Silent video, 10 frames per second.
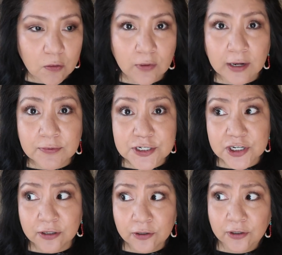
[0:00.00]
when I was
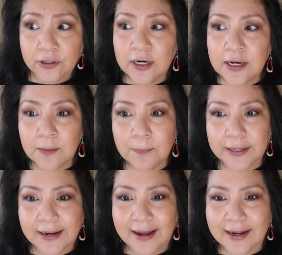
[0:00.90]
younger,
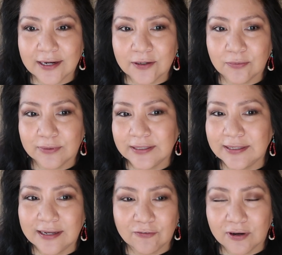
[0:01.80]
but I really
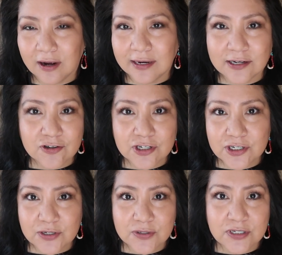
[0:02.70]
never got
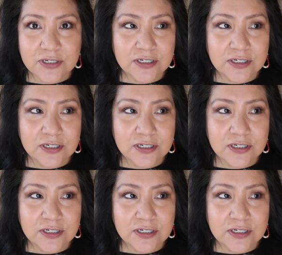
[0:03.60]
introduced